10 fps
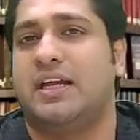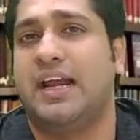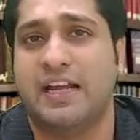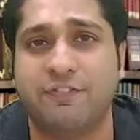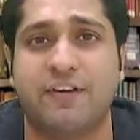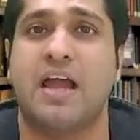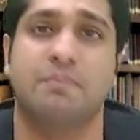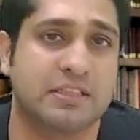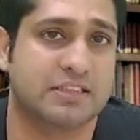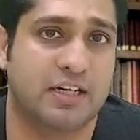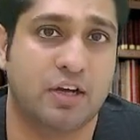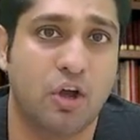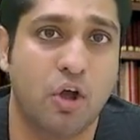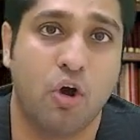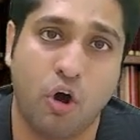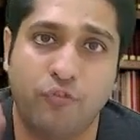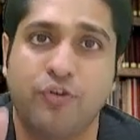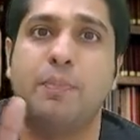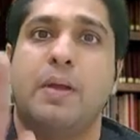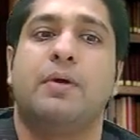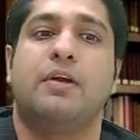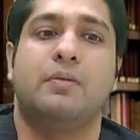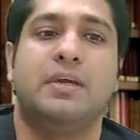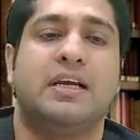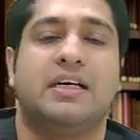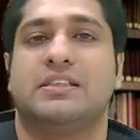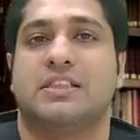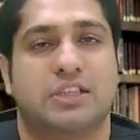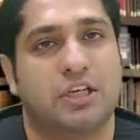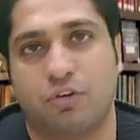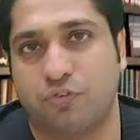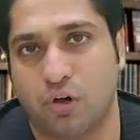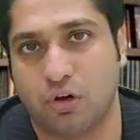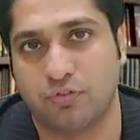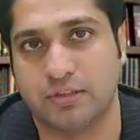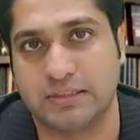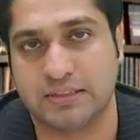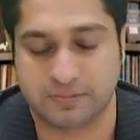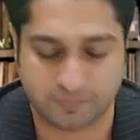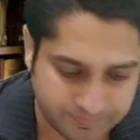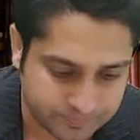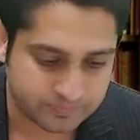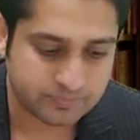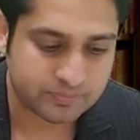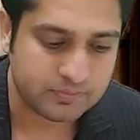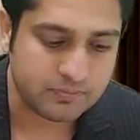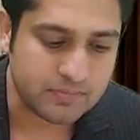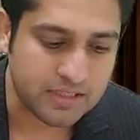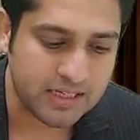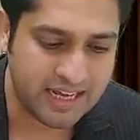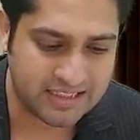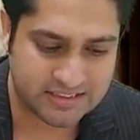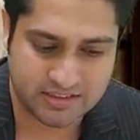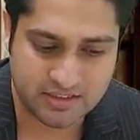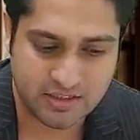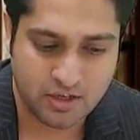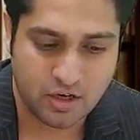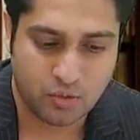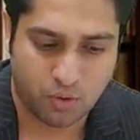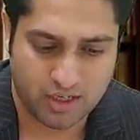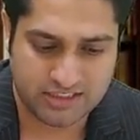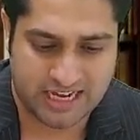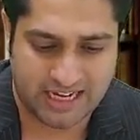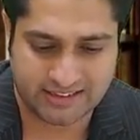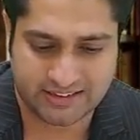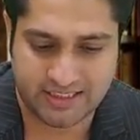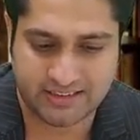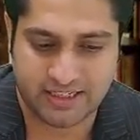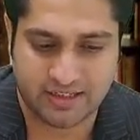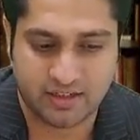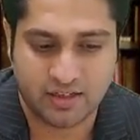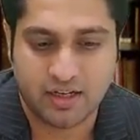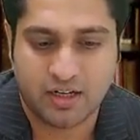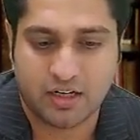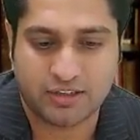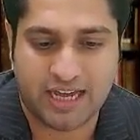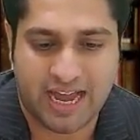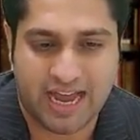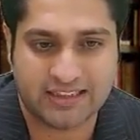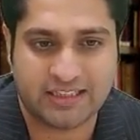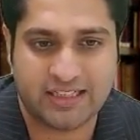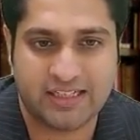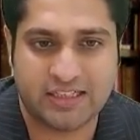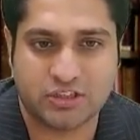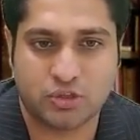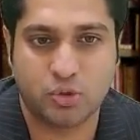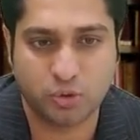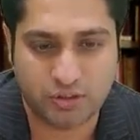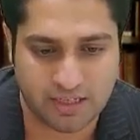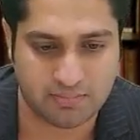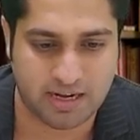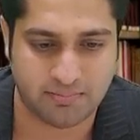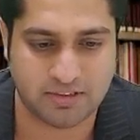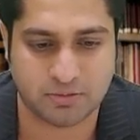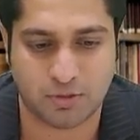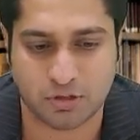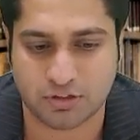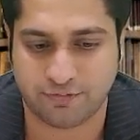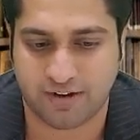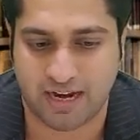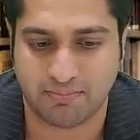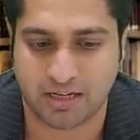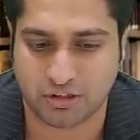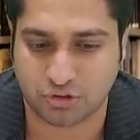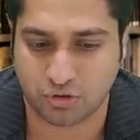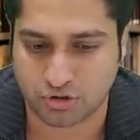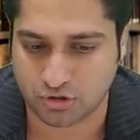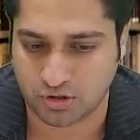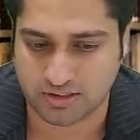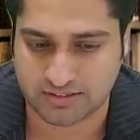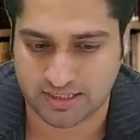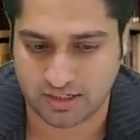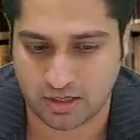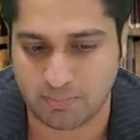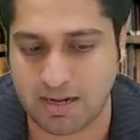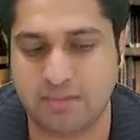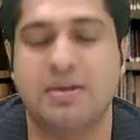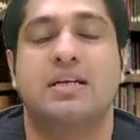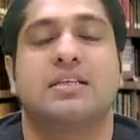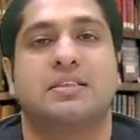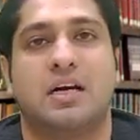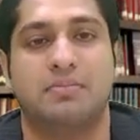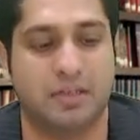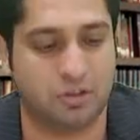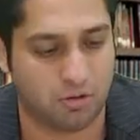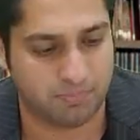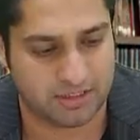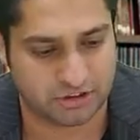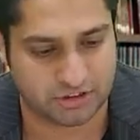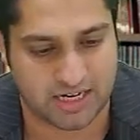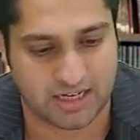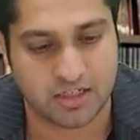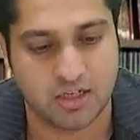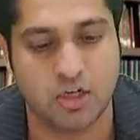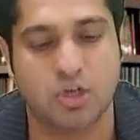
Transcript: 85% of your paper will be consisting of all of this. Next, what is hack 3 then? Now the hack 3 is to do the amendments because a 5 mark short is there. Now amendment has come in Competition Act